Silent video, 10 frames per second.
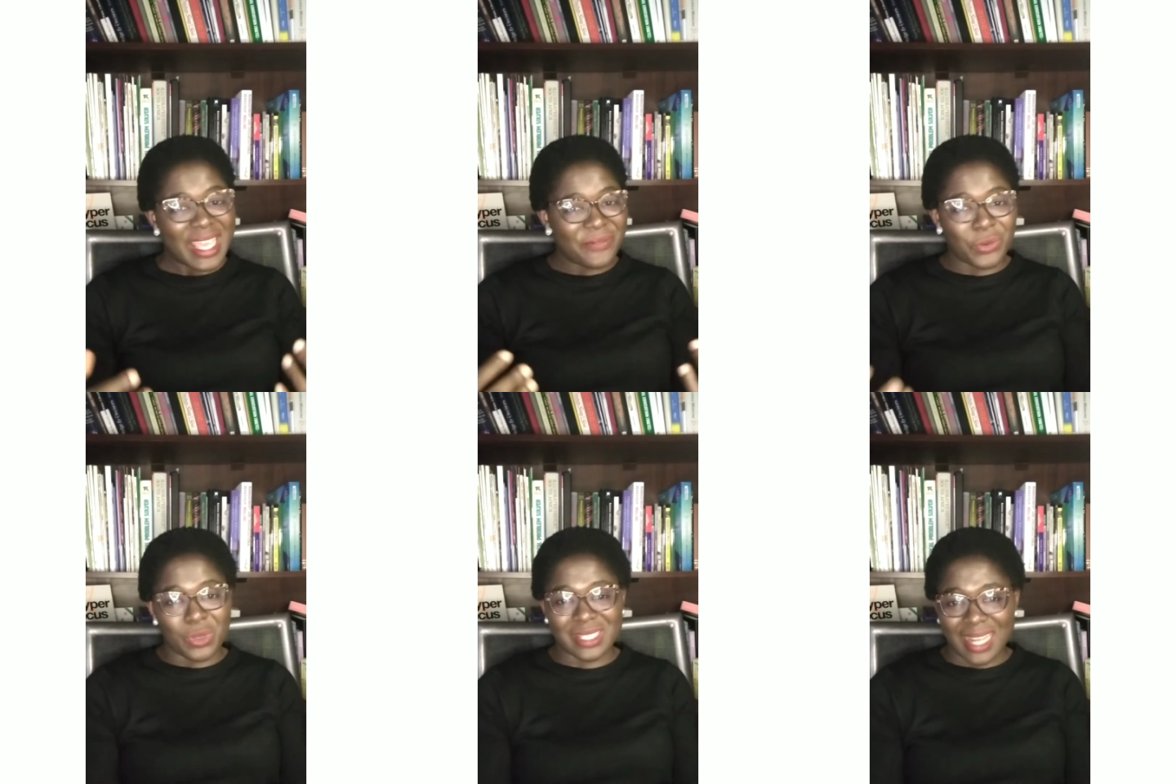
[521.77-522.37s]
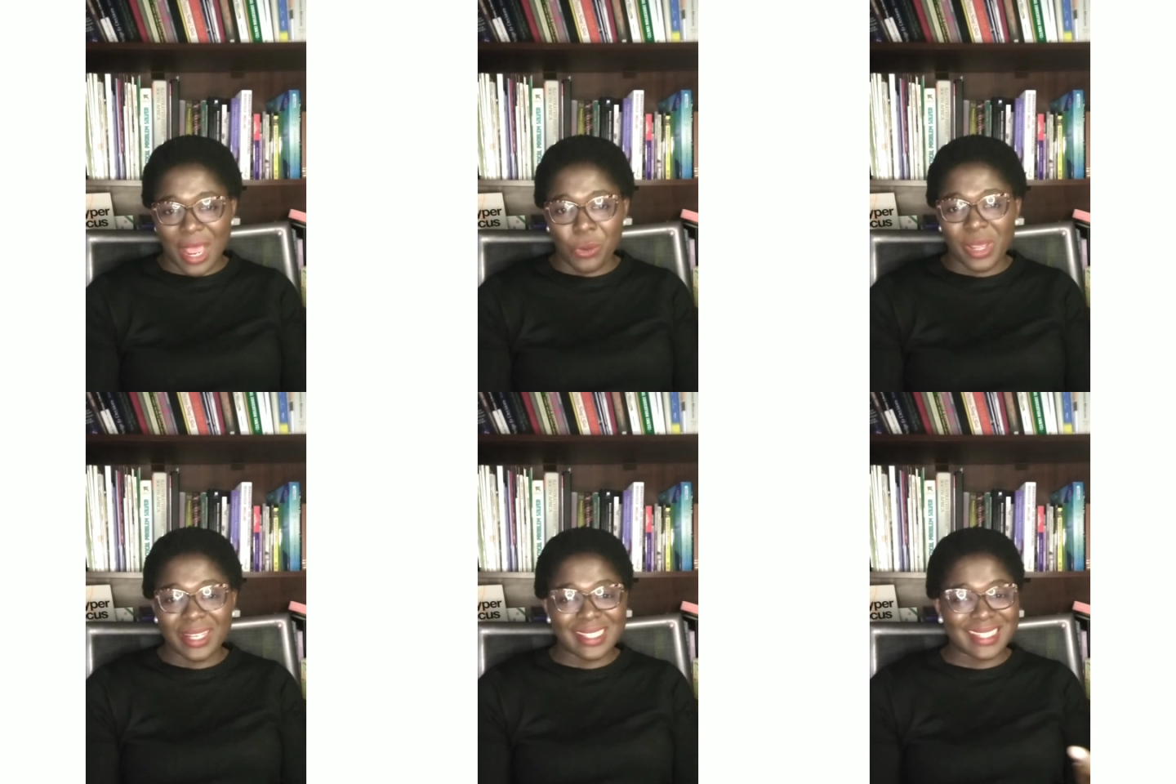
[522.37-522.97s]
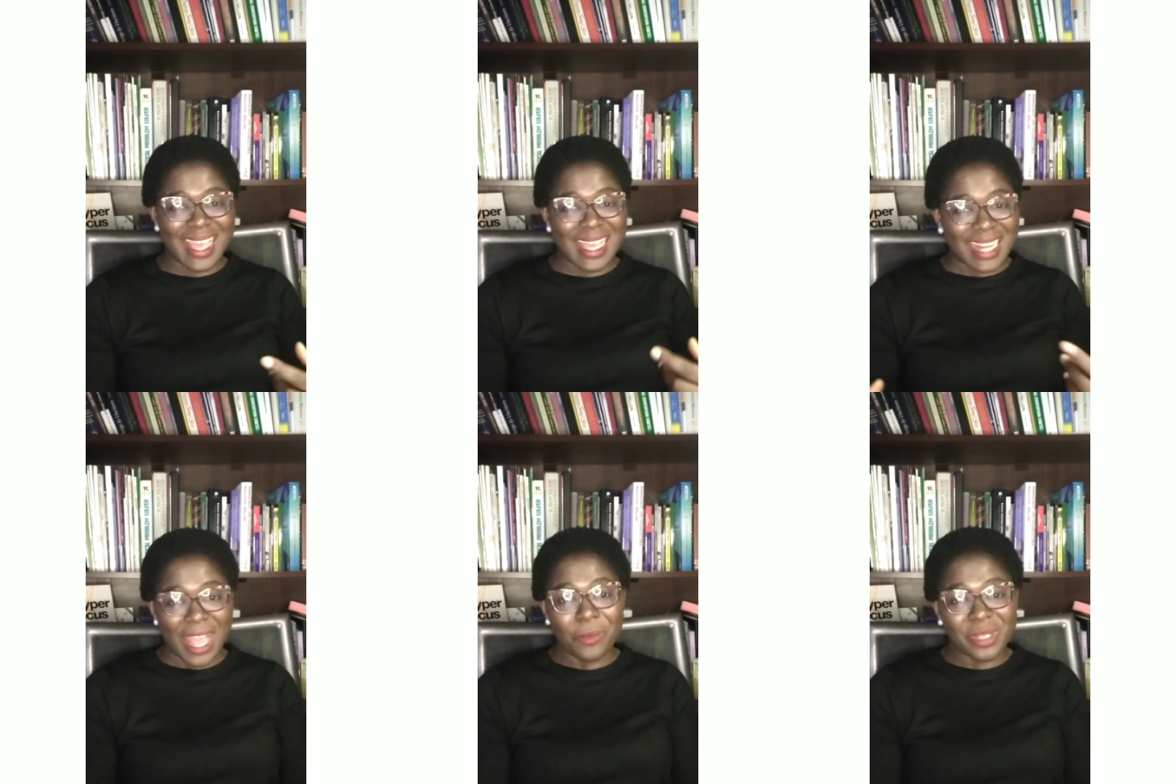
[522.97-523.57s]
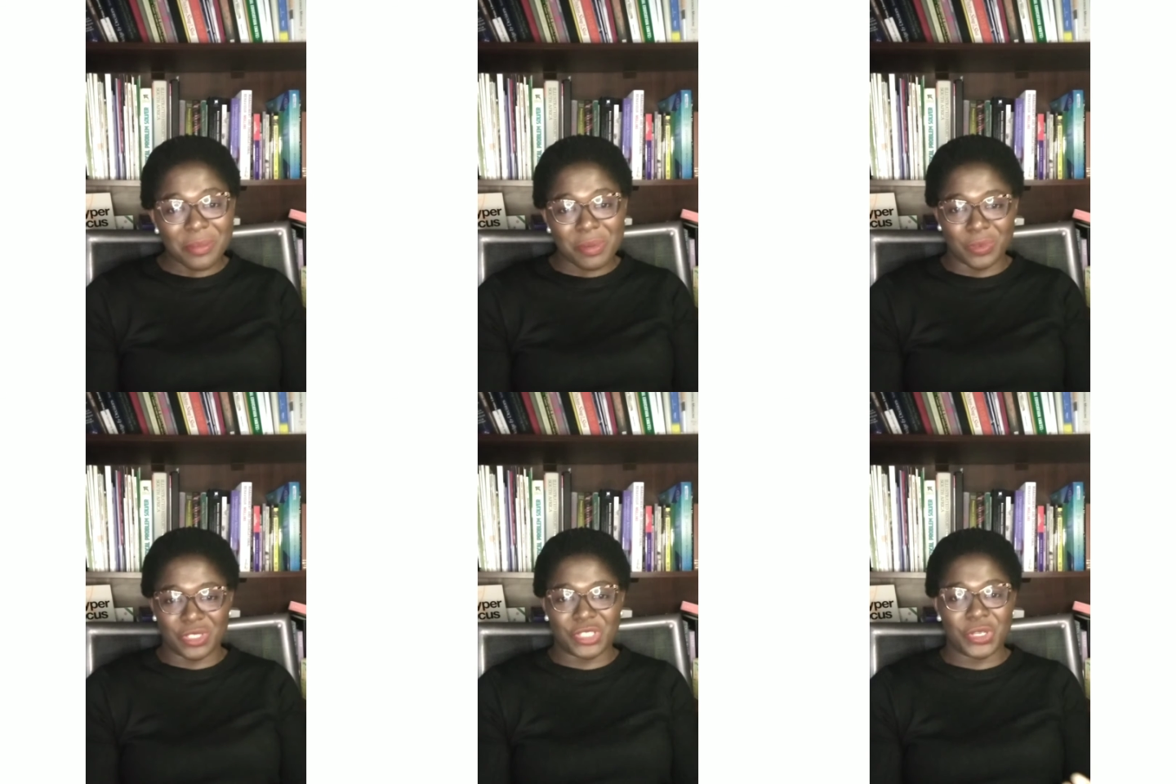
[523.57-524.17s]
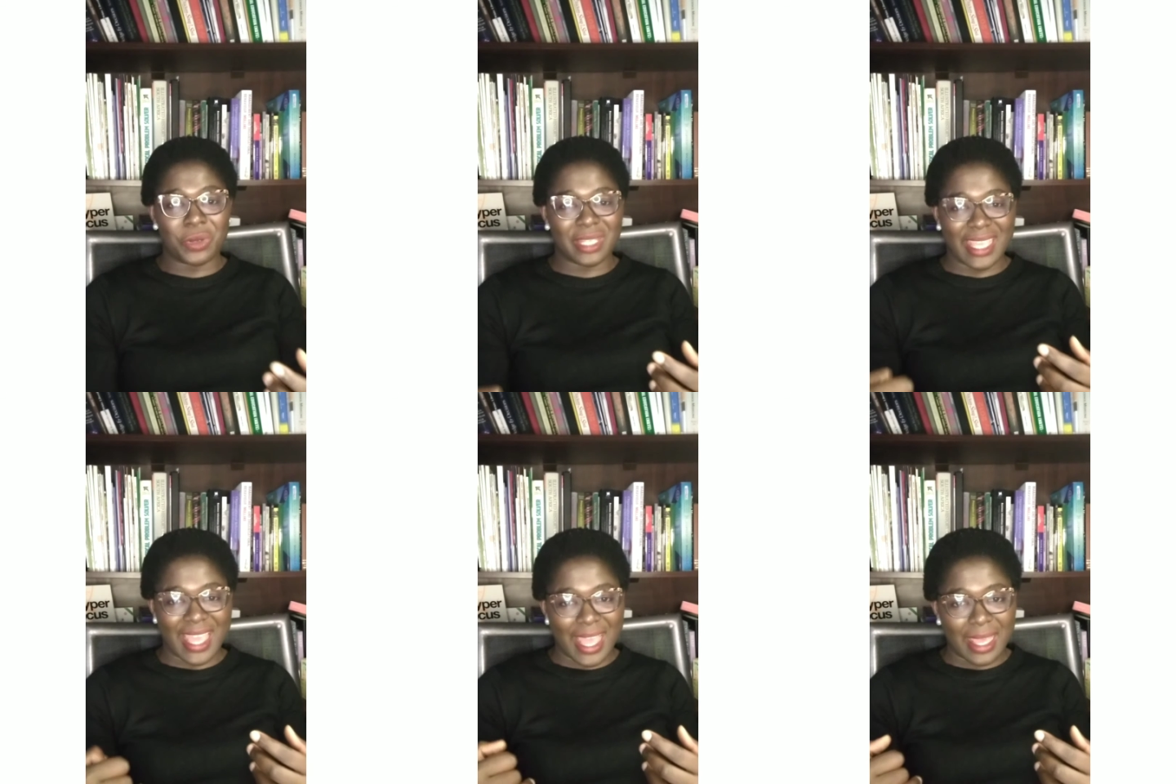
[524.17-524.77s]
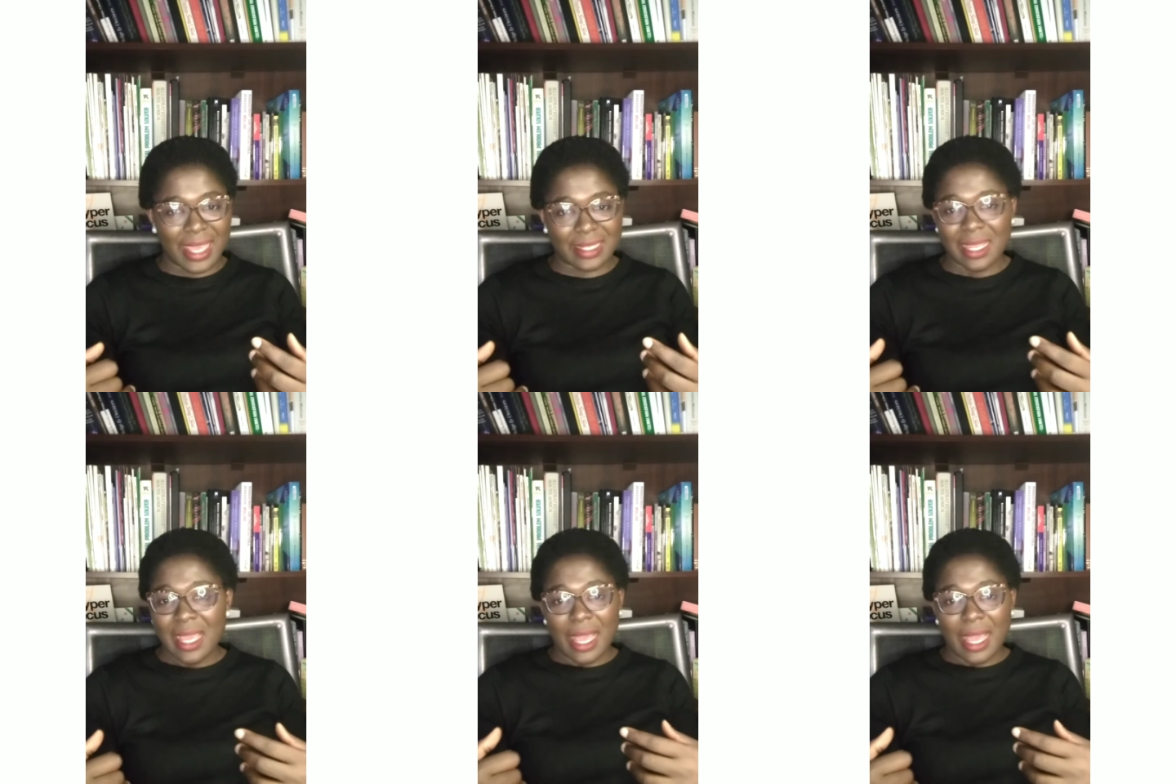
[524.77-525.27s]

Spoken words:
If it was an awareness ad, how many people saw the ad?